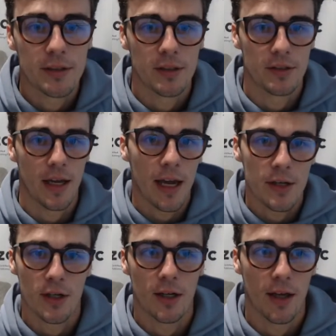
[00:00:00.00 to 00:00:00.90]
So you're saying, hey,
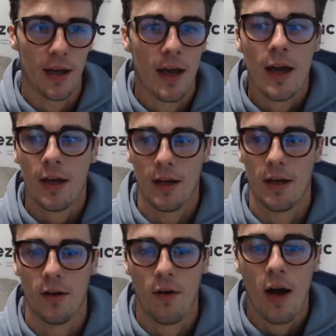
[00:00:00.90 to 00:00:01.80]
Charlie,
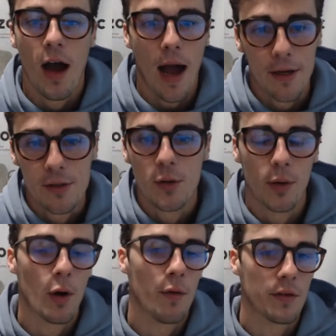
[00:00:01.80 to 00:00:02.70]
I do want
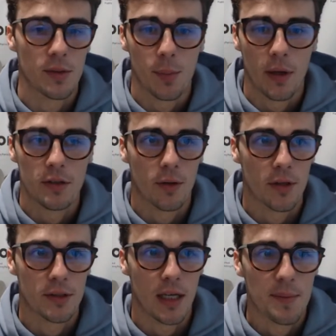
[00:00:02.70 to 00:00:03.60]
to go over some
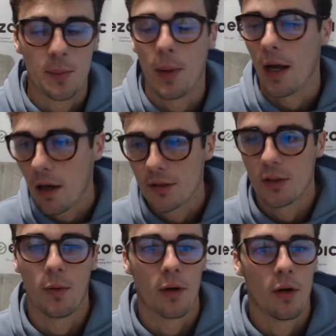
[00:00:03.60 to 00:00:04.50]
placeholder setups, but I
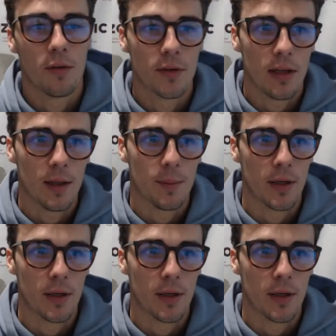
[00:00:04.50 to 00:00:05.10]
also want to go over Leap.